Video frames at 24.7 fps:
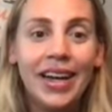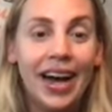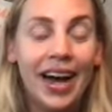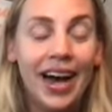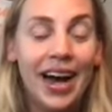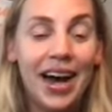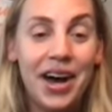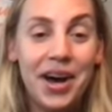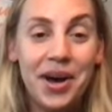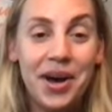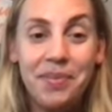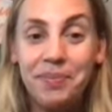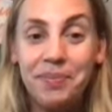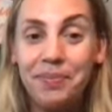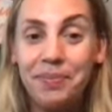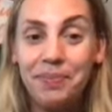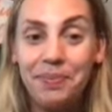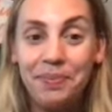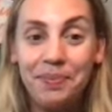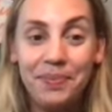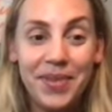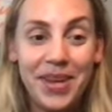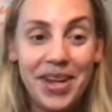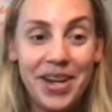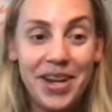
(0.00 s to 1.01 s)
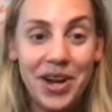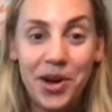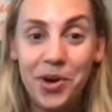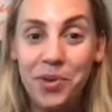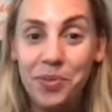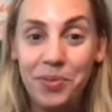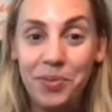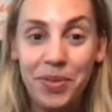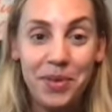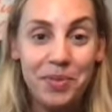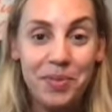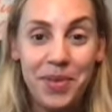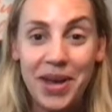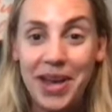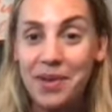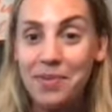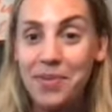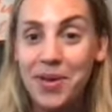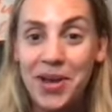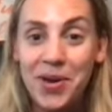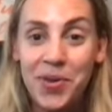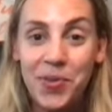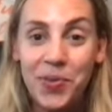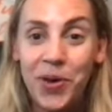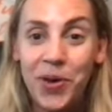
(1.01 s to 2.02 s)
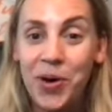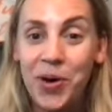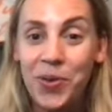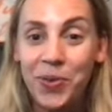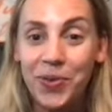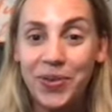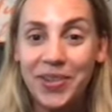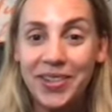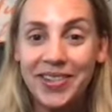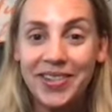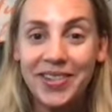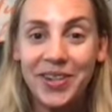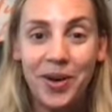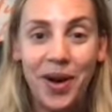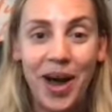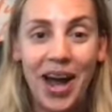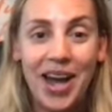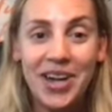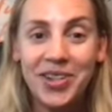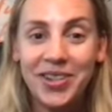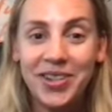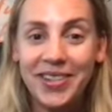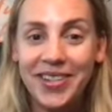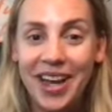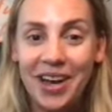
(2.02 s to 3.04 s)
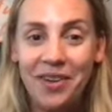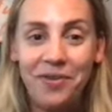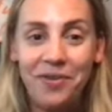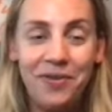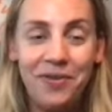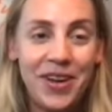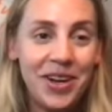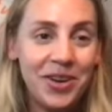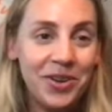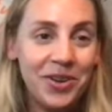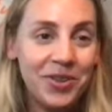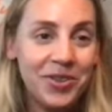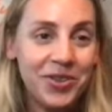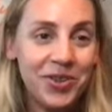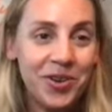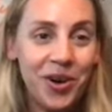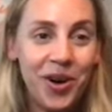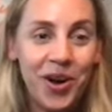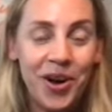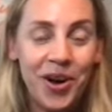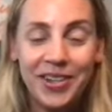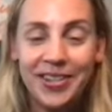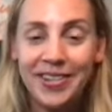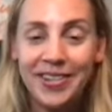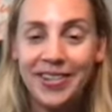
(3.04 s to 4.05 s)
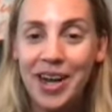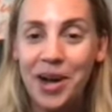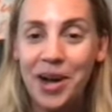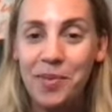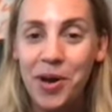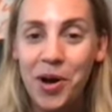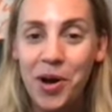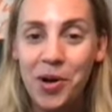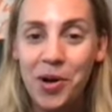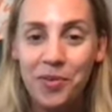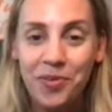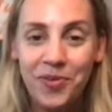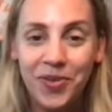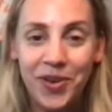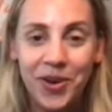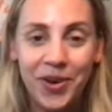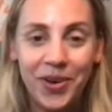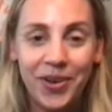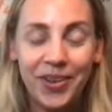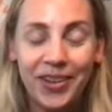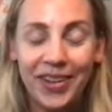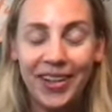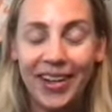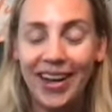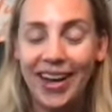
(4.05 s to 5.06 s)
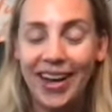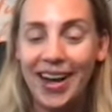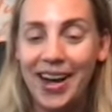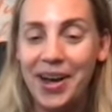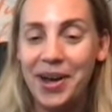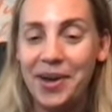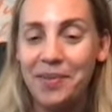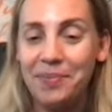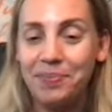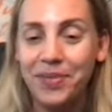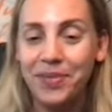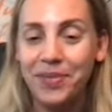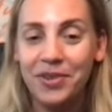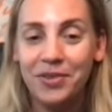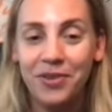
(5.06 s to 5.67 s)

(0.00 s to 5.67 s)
um, you know but maybe it won't so i just have fingers crossed i'm hopeful um,